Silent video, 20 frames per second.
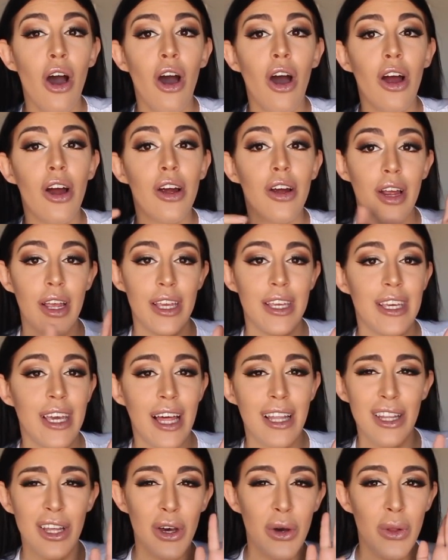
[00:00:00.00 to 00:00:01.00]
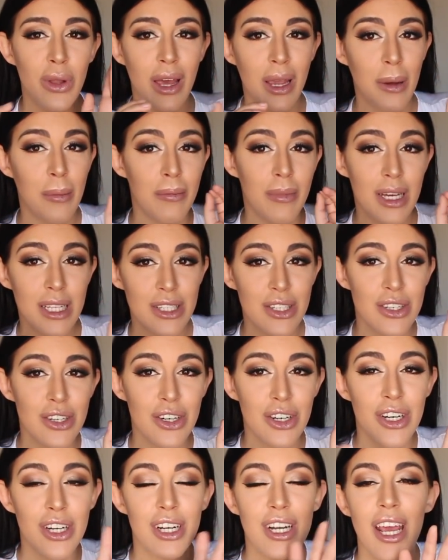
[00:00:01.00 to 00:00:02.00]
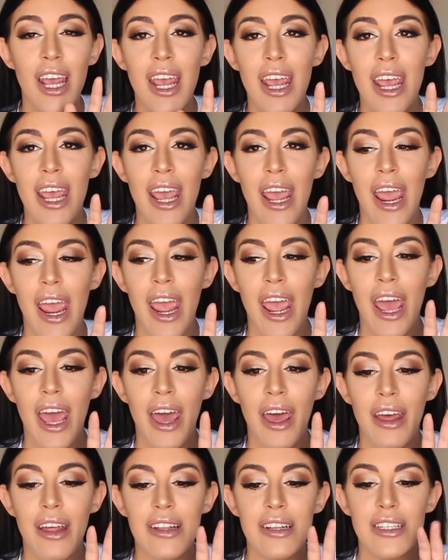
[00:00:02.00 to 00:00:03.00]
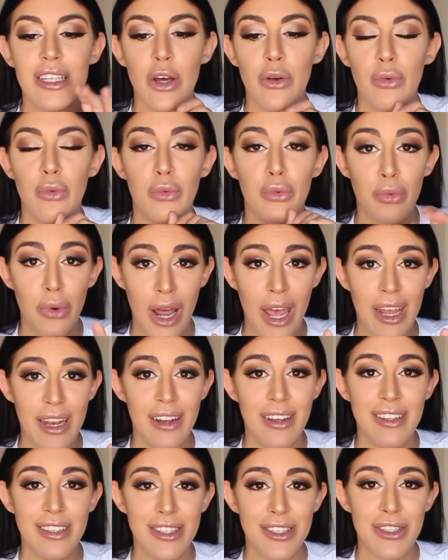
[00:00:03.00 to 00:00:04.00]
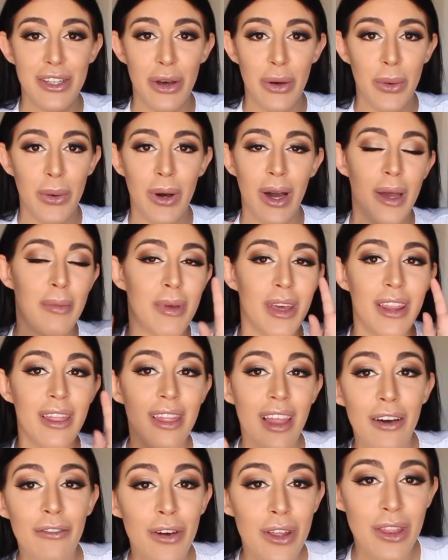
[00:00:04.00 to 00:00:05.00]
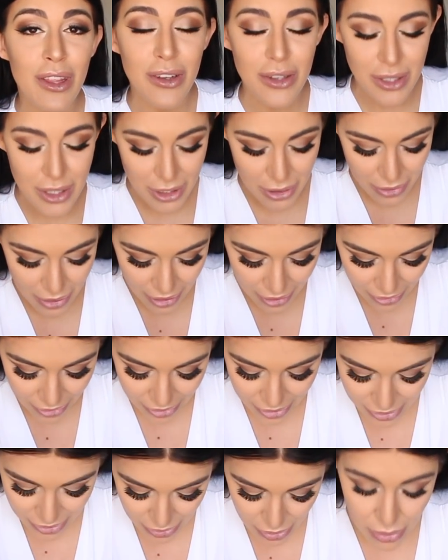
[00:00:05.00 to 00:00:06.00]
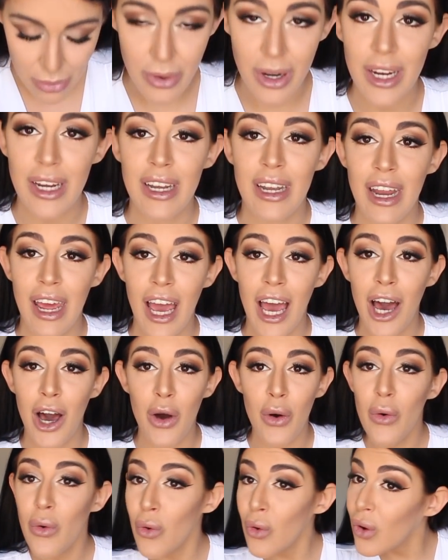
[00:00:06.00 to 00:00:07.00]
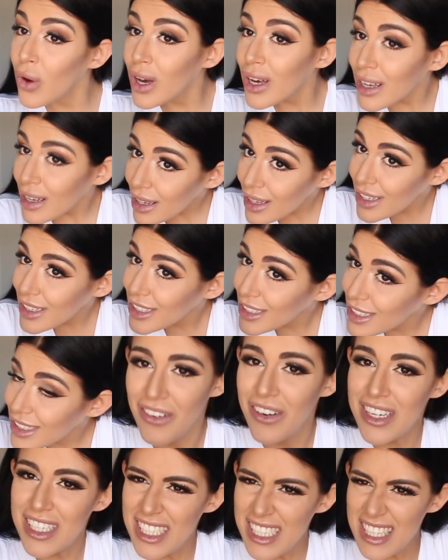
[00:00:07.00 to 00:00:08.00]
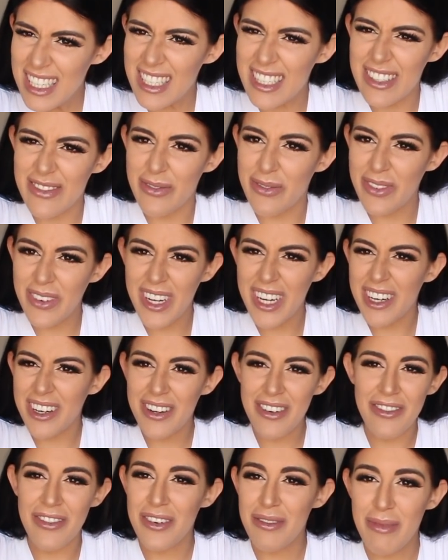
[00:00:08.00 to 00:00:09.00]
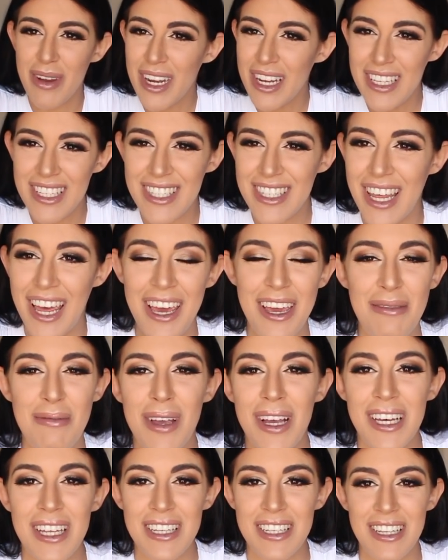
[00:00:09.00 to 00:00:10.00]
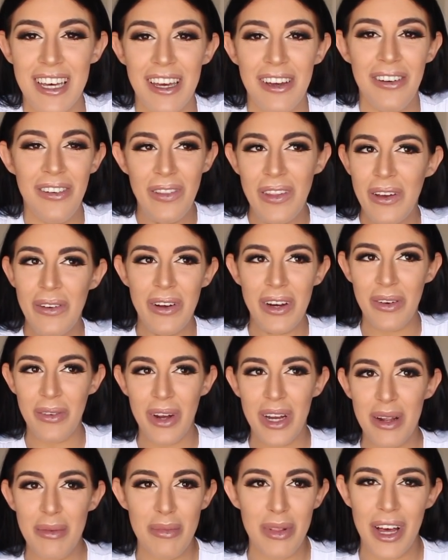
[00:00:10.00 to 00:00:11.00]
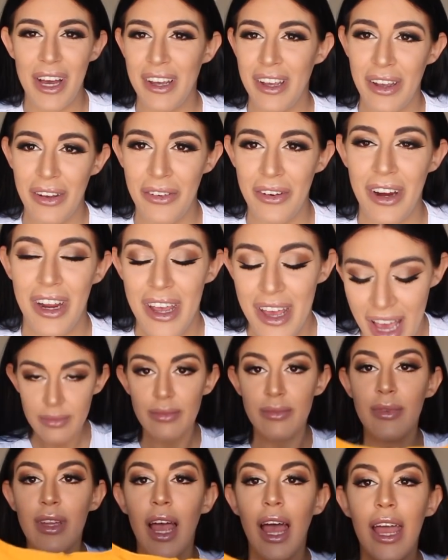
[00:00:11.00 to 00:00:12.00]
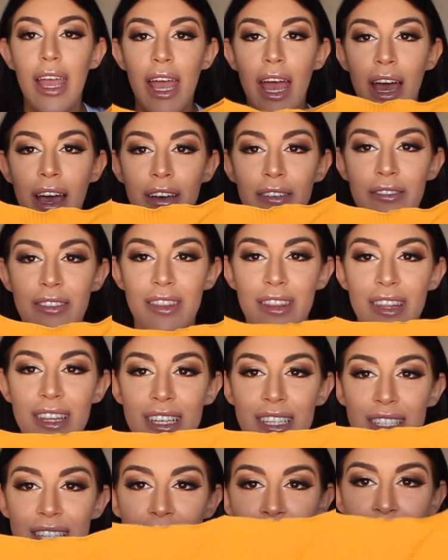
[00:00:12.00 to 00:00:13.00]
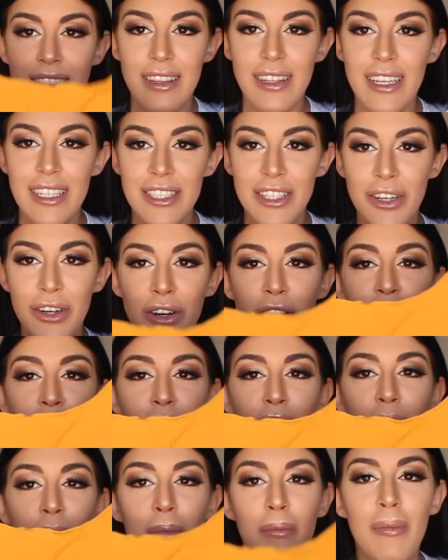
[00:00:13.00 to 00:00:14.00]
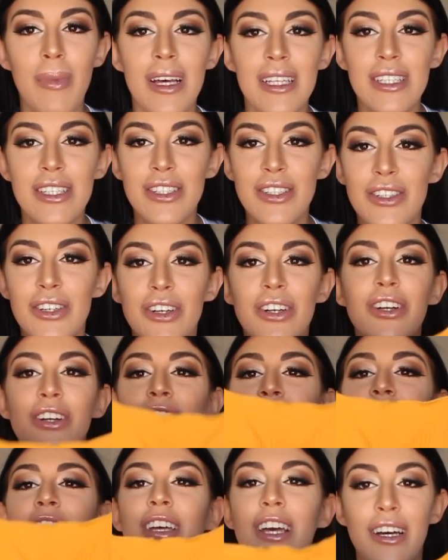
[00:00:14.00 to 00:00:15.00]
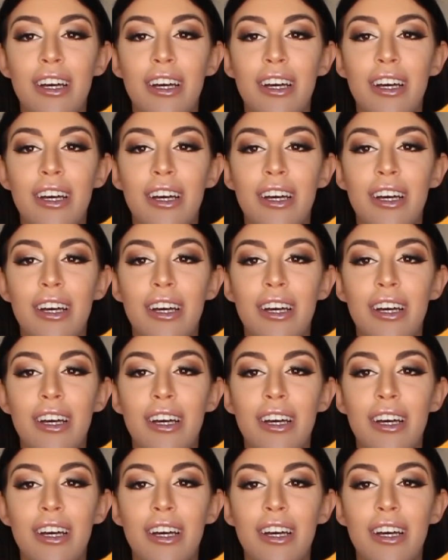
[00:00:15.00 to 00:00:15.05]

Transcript: are yellow like mustard and red. So I'm in love with those 2 colors right now, which is weird for me to say because I only wear white and black and gray. I have this little mustard